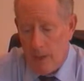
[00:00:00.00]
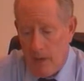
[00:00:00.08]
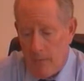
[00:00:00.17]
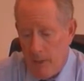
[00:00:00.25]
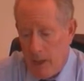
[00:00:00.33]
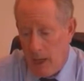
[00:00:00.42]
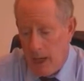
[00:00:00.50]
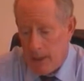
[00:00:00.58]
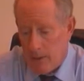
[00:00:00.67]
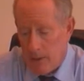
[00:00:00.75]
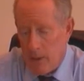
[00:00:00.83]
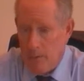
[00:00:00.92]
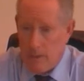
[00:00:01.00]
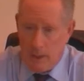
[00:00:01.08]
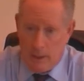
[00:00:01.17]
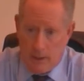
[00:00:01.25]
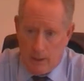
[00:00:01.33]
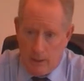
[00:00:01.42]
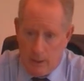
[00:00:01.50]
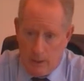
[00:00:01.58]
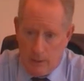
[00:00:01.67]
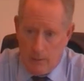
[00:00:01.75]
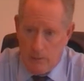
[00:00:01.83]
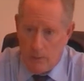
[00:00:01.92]
FBI told me that
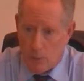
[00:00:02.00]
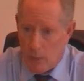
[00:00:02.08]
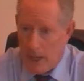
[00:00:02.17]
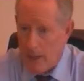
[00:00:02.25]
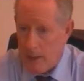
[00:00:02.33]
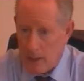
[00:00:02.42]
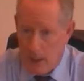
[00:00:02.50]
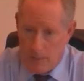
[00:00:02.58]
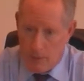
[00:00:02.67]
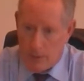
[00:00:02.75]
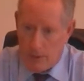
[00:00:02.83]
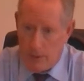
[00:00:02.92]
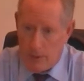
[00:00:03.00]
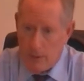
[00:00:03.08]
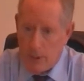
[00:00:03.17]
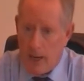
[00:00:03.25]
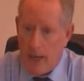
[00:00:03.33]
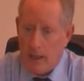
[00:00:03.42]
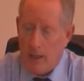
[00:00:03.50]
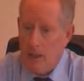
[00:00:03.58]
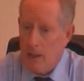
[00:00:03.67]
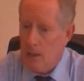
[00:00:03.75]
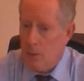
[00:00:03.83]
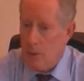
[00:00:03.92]
the, the routing numbers on the check
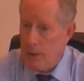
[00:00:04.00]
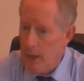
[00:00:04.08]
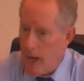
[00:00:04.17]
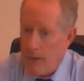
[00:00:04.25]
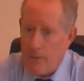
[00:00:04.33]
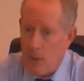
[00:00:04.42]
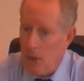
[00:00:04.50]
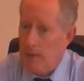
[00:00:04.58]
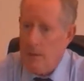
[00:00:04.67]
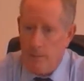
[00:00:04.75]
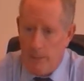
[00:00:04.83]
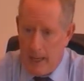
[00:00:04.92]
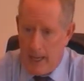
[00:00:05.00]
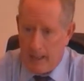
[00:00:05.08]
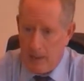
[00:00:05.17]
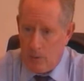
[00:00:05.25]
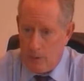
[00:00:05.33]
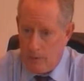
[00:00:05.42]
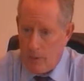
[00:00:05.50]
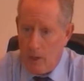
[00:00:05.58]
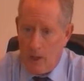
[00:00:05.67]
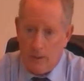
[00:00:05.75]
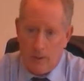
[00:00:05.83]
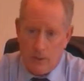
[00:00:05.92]
would not have gone to the bank. It would have
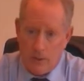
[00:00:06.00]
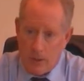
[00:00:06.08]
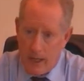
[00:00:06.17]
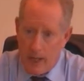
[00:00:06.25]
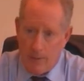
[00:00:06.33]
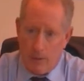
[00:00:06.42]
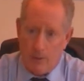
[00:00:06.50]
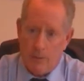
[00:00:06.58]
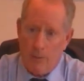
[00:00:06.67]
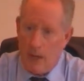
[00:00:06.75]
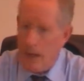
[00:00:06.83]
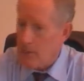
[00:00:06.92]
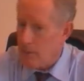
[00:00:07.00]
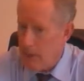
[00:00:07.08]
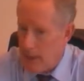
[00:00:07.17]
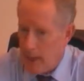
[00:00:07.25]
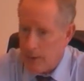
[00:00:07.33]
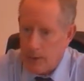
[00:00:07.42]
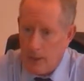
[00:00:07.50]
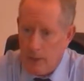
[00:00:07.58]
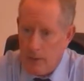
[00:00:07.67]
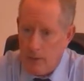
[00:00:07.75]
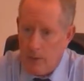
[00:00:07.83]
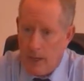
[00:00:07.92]
gone to the scammers, possibly
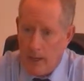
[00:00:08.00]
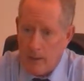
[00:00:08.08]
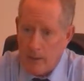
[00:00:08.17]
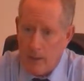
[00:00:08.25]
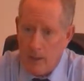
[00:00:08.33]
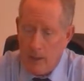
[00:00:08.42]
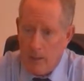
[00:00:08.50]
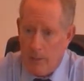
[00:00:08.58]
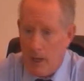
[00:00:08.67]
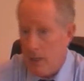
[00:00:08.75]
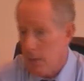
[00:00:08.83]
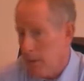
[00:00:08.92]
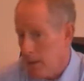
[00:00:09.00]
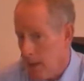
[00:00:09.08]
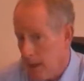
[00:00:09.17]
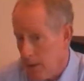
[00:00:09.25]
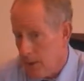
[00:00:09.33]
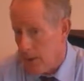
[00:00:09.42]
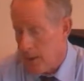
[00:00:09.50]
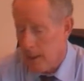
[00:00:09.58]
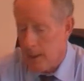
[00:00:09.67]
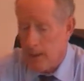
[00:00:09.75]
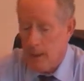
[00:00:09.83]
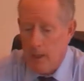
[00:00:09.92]
outside the U.S., possibly
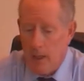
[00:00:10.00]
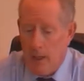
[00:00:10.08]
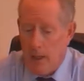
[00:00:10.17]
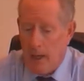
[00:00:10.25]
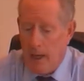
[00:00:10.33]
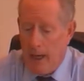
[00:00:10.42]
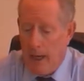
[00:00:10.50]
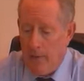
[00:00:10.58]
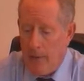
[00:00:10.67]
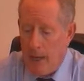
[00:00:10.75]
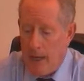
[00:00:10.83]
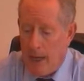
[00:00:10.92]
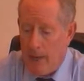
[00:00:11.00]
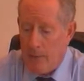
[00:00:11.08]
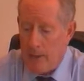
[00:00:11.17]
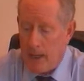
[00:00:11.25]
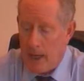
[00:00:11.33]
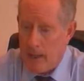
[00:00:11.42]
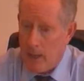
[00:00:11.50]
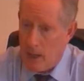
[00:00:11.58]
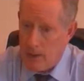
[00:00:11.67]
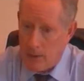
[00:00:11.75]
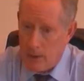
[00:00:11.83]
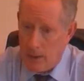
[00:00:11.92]
Nigeria. And they have the
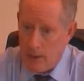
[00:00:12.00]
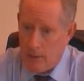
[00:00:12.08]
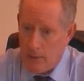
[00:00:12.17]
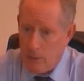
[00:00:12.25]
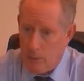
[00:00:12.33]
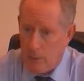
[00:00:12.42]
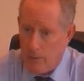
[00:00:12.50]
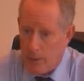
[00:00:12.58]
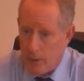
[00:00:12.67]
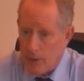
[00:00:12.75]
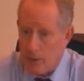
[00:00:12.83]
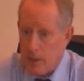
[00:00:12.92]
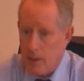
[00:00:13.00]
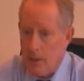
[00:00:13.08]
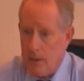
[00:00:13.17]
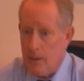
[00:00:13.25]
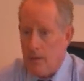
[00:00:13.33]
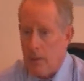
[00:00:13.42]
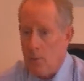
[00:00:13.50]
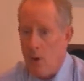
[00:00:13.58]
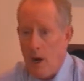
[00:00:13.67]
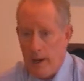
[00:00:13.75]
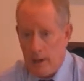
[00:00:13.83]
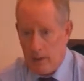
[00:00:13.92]
technology to reverse the
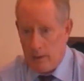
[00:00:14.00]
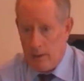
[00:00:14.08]
wire.